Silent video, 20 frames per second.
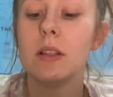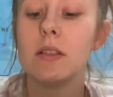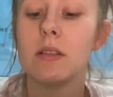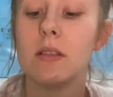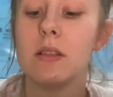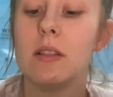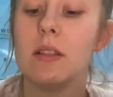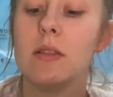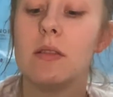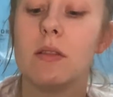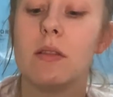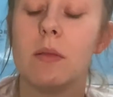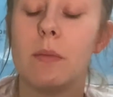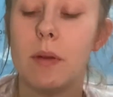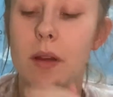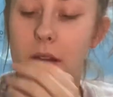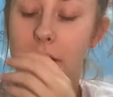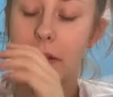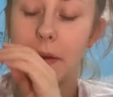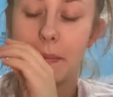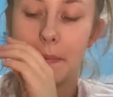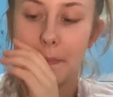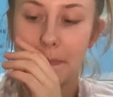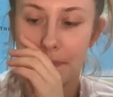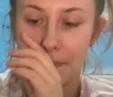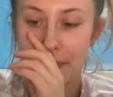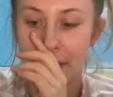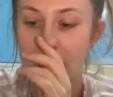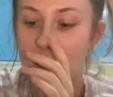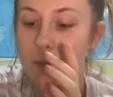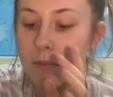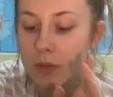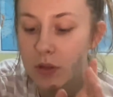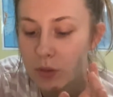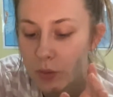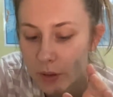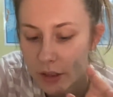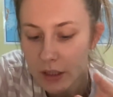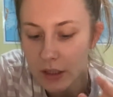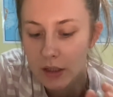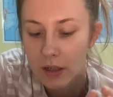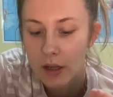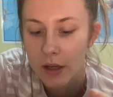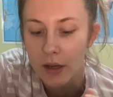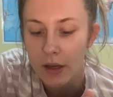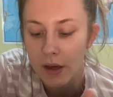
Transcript: So this is sort of the perfect in between.